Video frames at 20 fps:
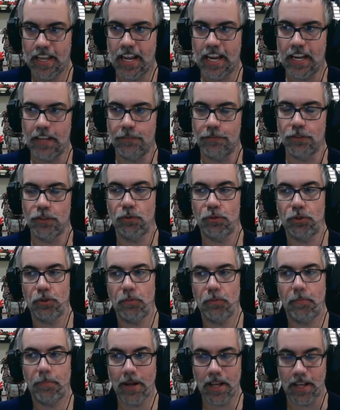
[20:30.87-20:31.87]
If you do
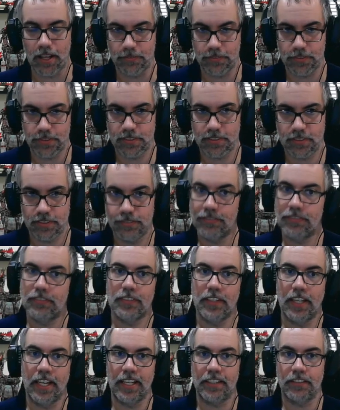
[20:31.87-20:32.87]
buffs,
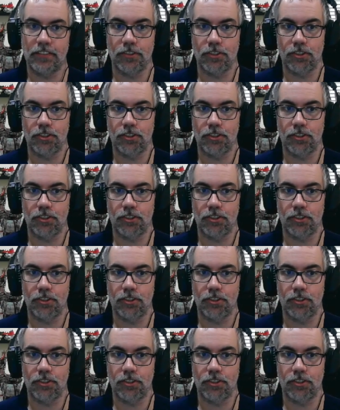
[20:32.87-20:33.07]
like the